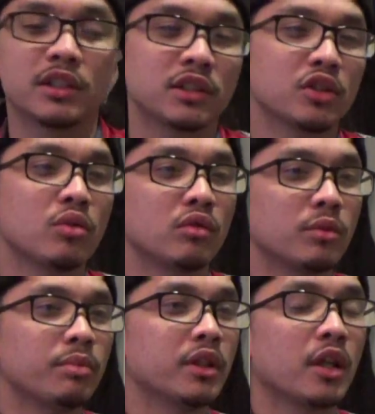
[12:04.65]
It's cool to
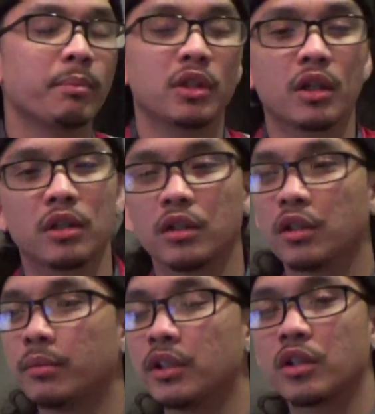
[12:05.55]
be up in the
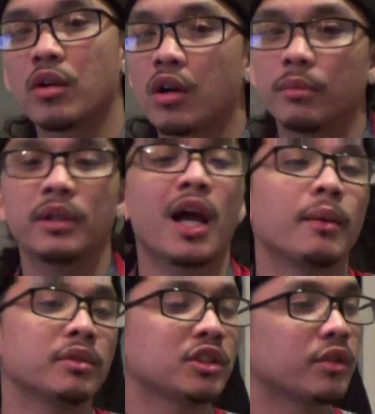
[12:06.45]
club, in the car, be
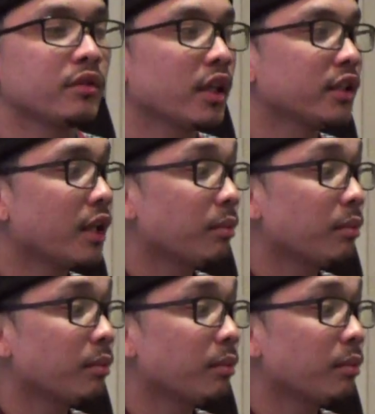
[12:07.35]
hype and stuff like that.